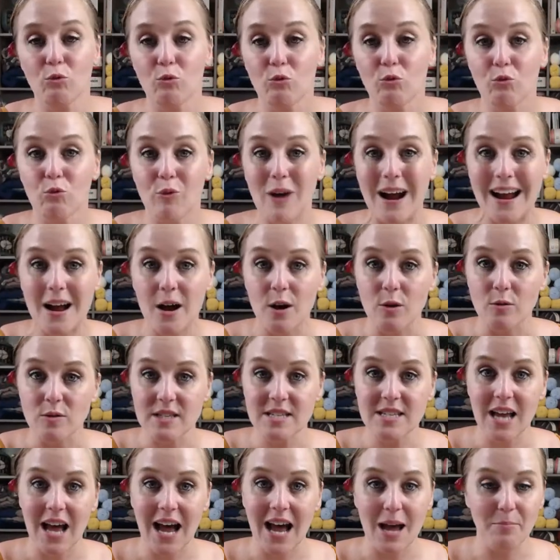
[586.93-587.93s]

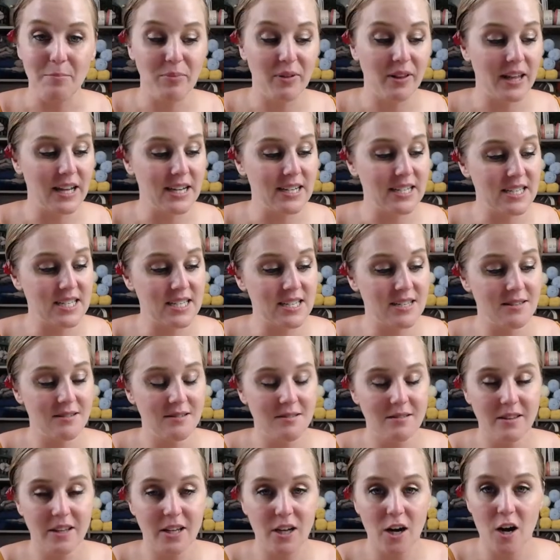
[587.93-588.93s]
rounds I place
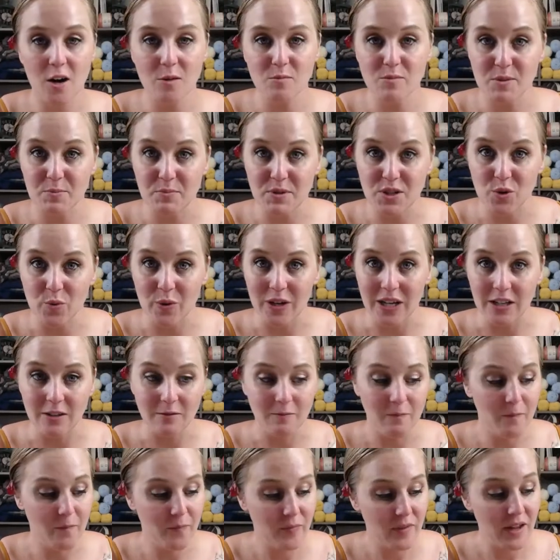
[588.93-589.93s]
the arms
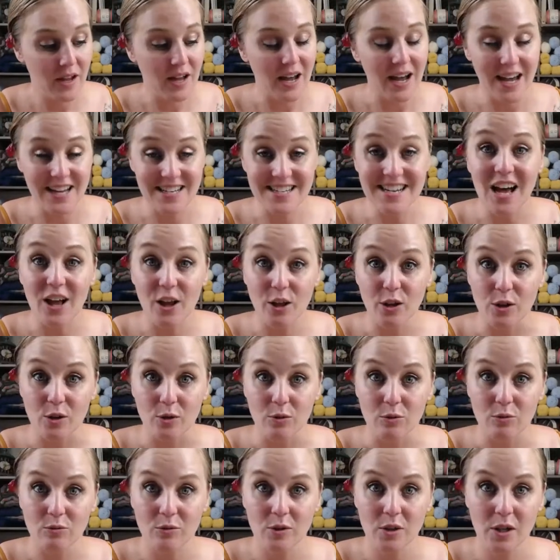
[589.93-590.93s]
between, I tell
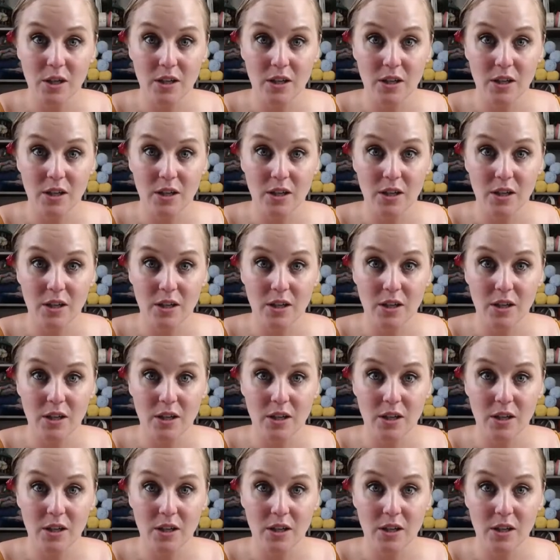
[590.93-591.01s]
you,